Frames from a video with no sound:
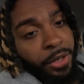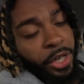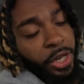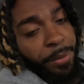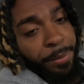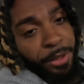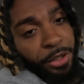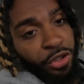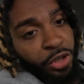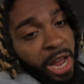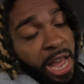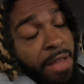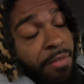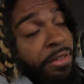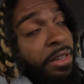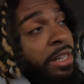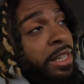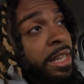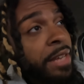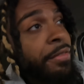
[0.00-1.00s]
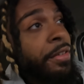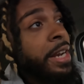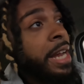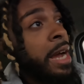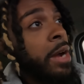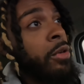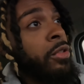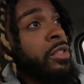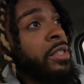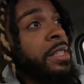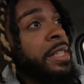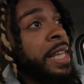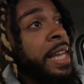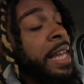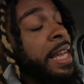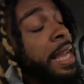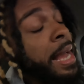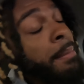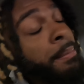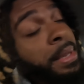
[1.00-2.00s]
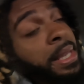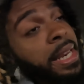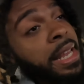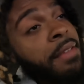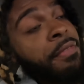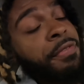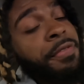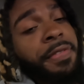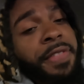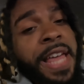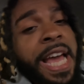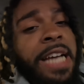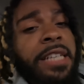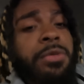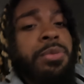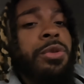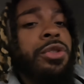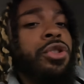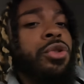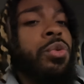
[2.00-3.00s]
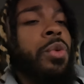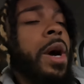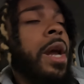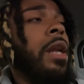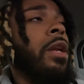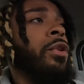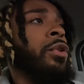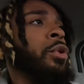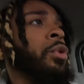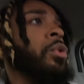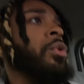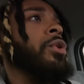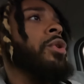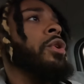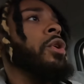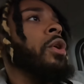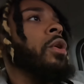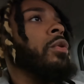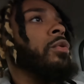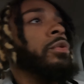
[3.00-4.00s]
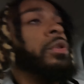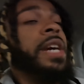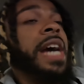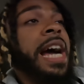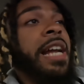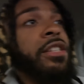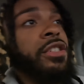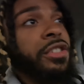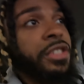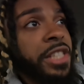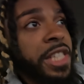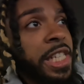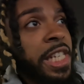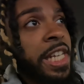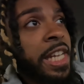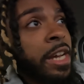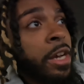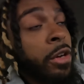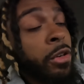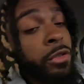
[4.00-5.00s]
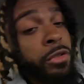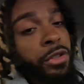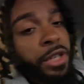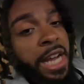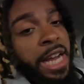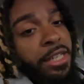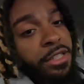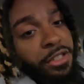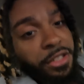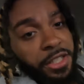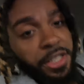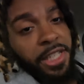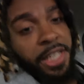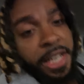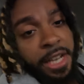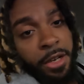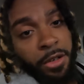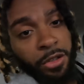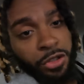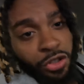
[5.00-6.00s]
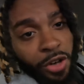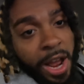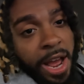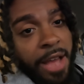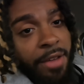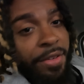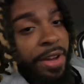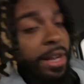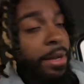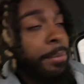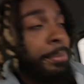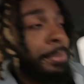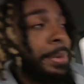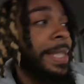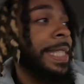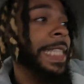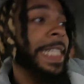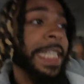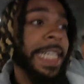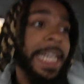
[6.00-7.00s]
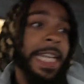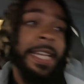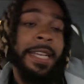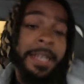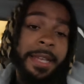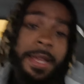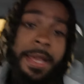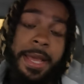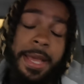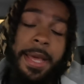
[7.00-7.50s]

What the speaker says: You're going to be driving 11 hours a day. I mean, if that's what you want to do, you know, you got your CDL, you got your CDL to drive. I completely get it.